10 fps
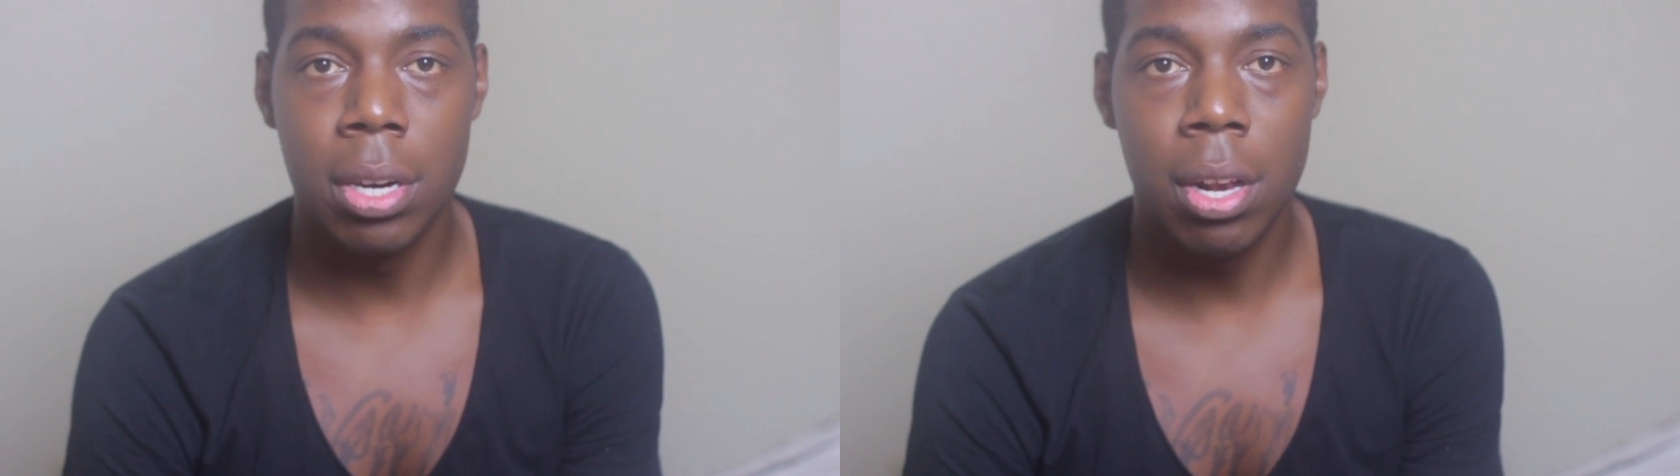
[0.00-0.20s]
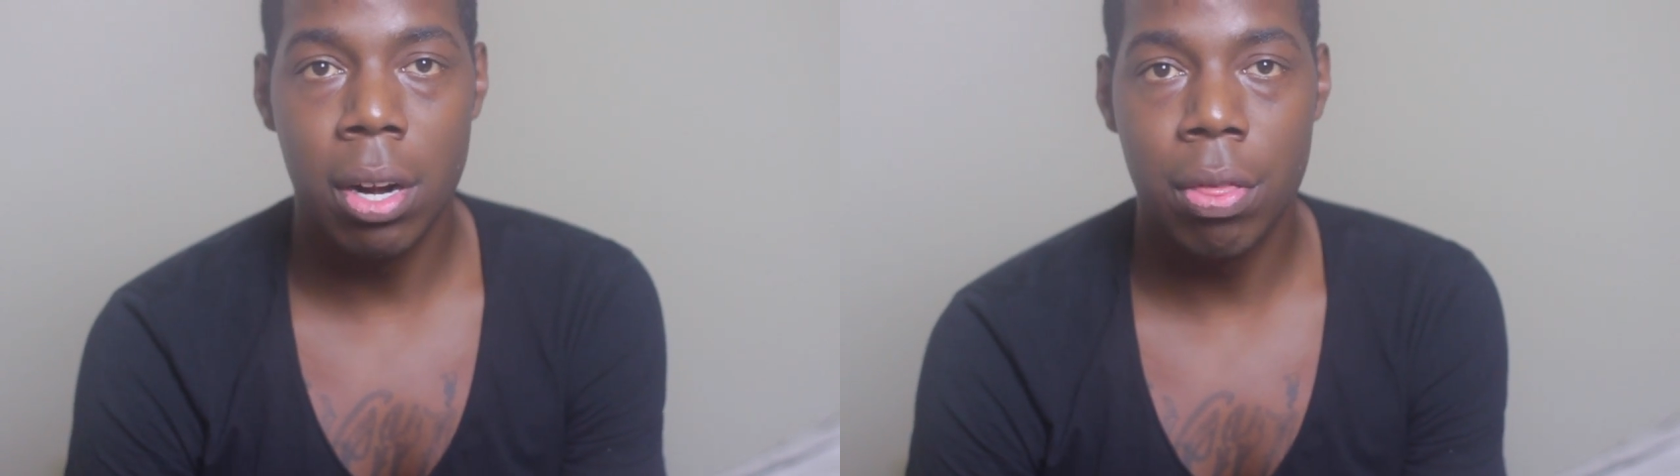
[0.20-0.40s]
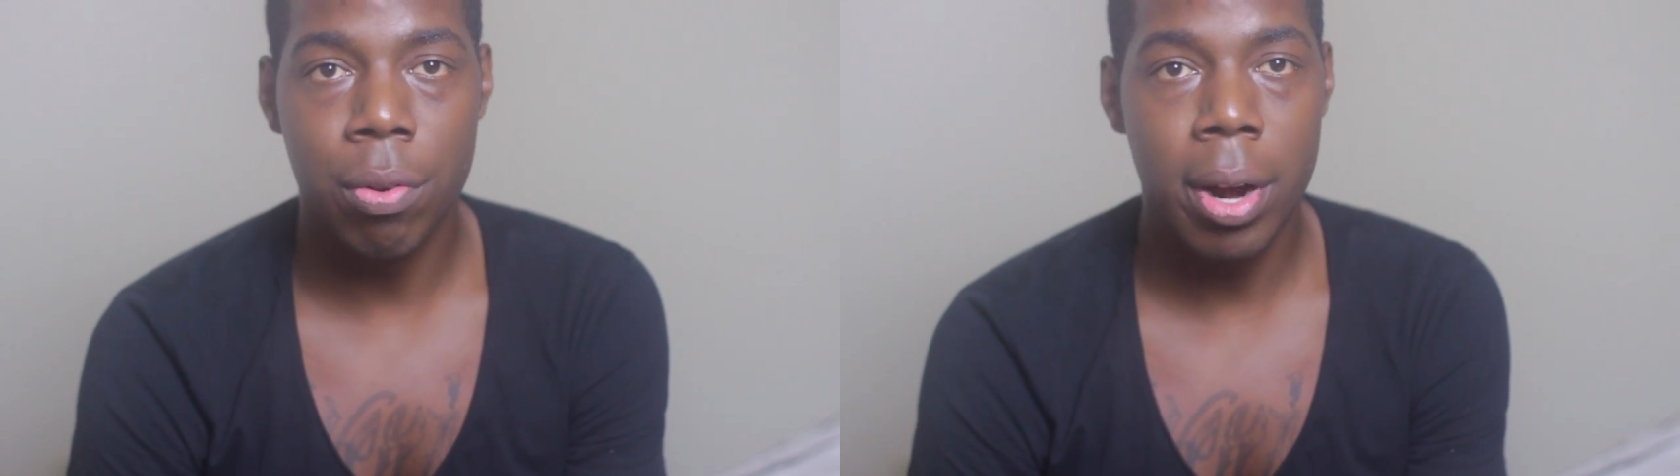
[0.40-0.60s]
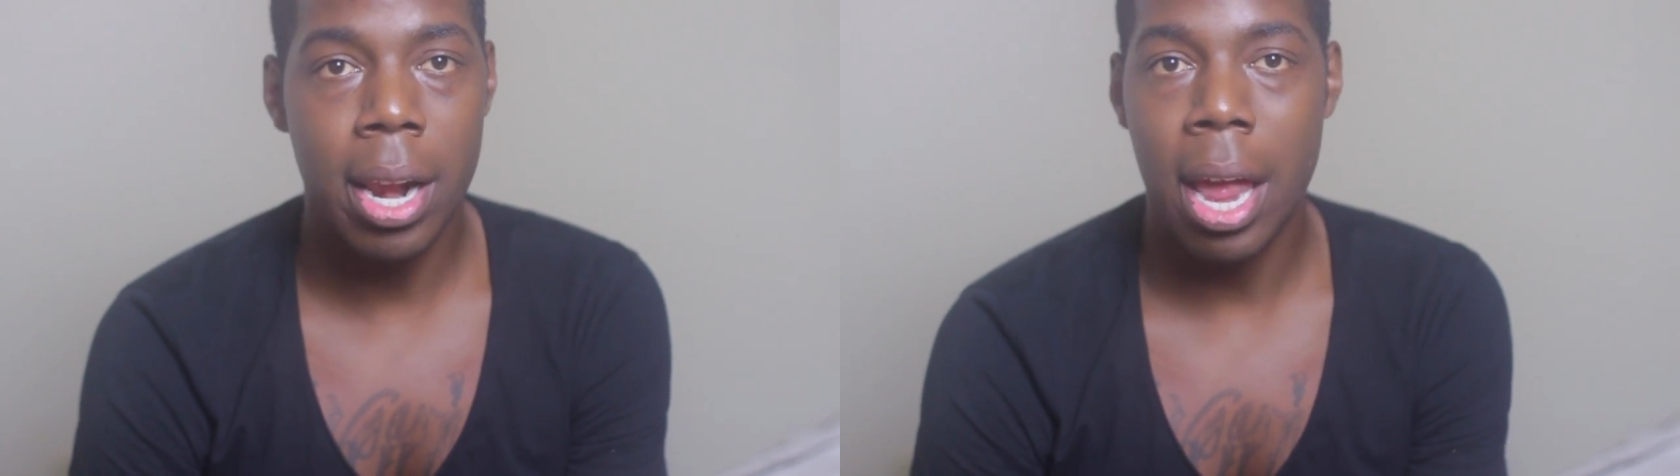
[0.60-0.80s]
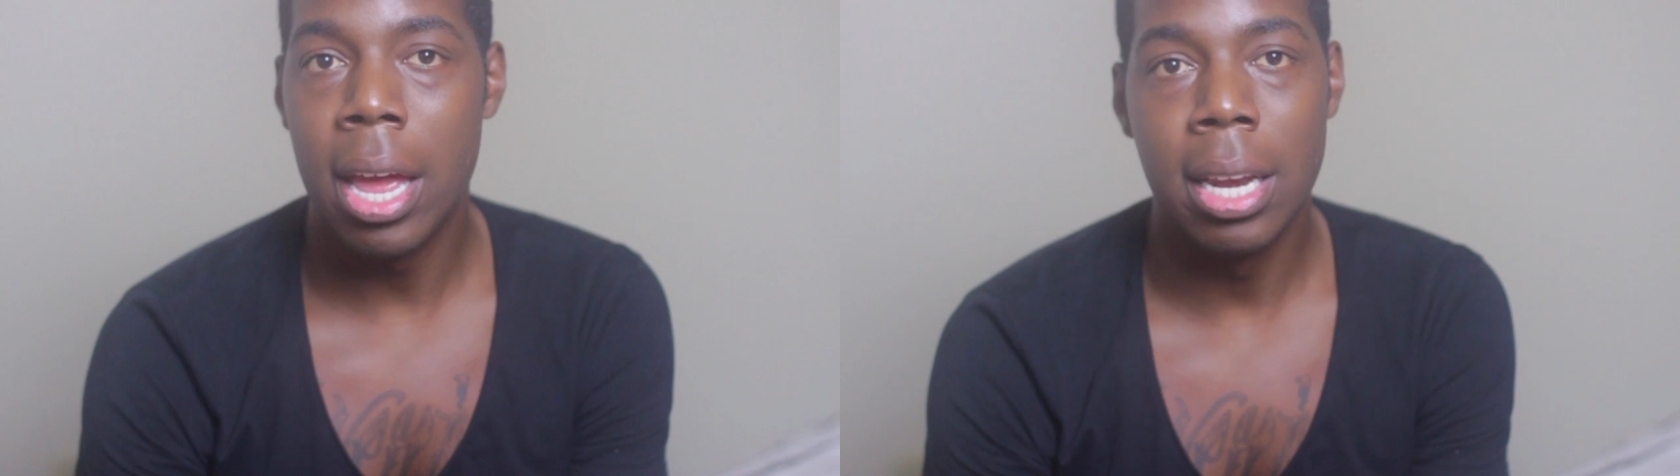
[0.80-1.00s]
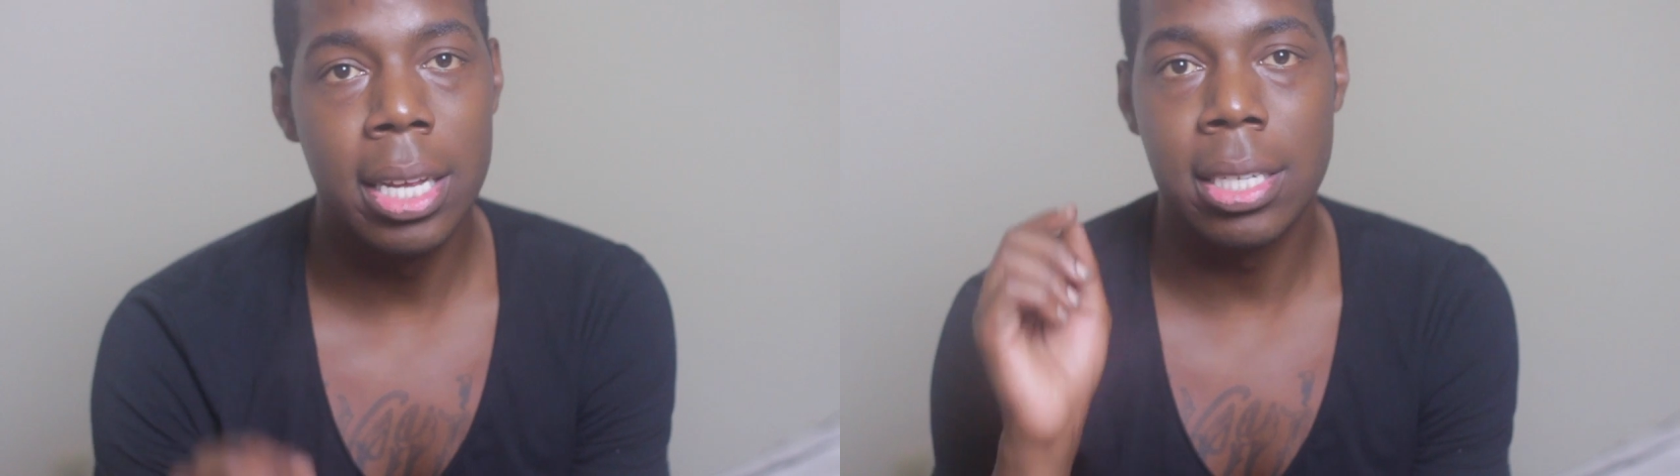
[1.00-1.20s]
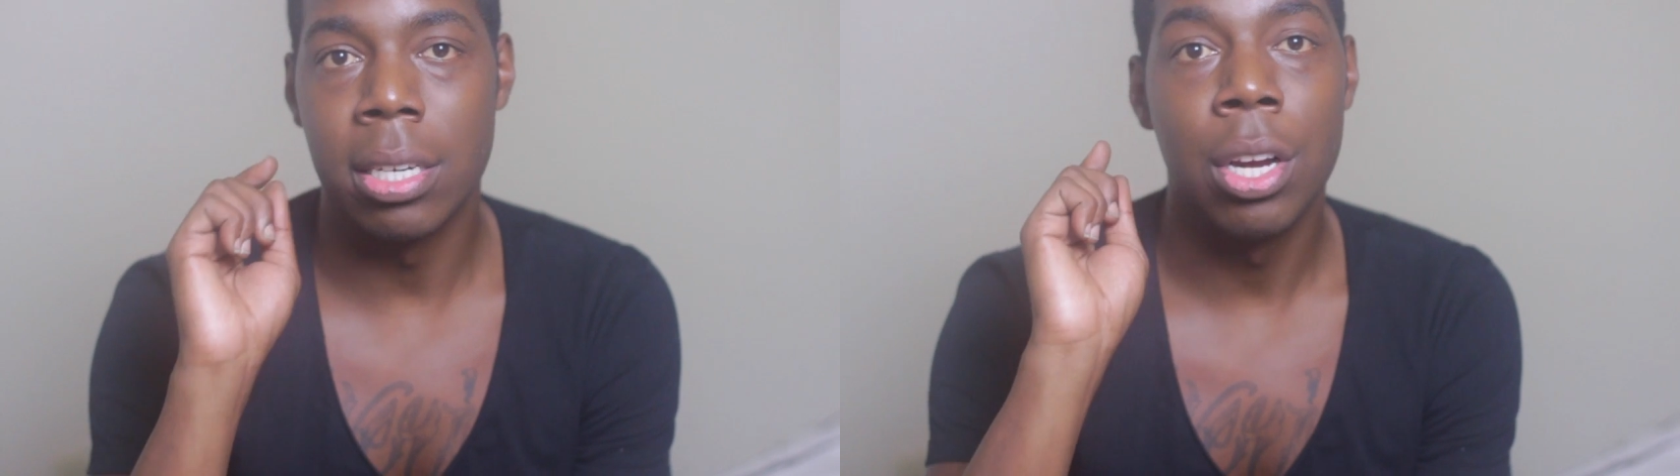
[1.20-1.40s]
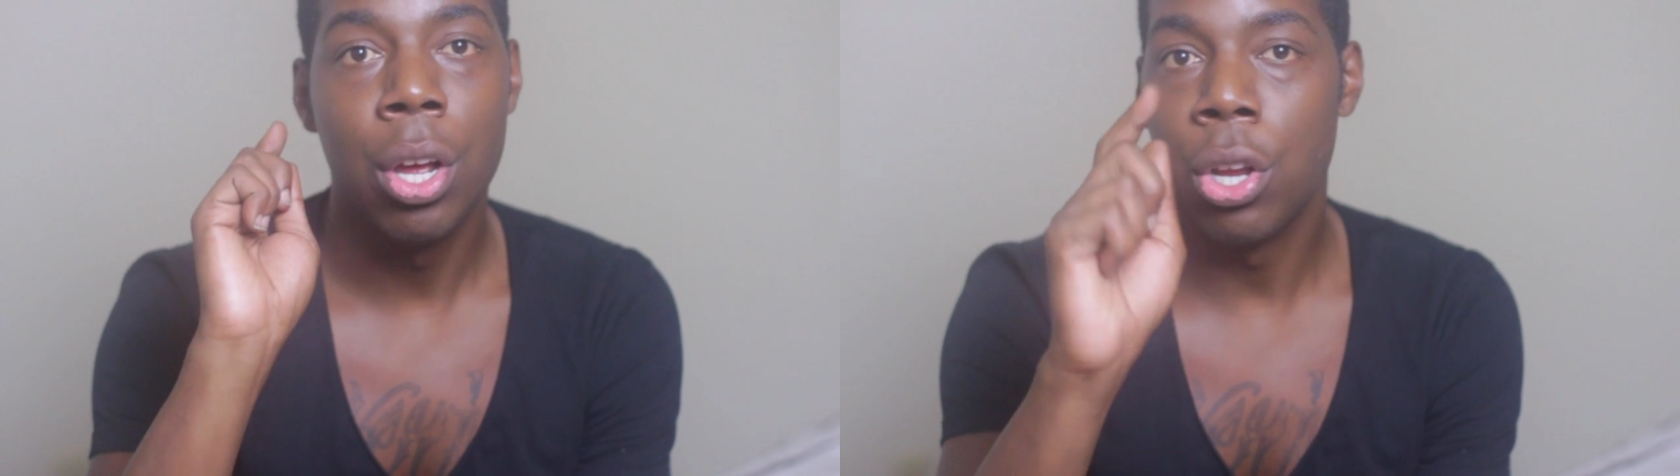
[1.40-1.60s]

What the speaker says: needle and thread, hey, listen,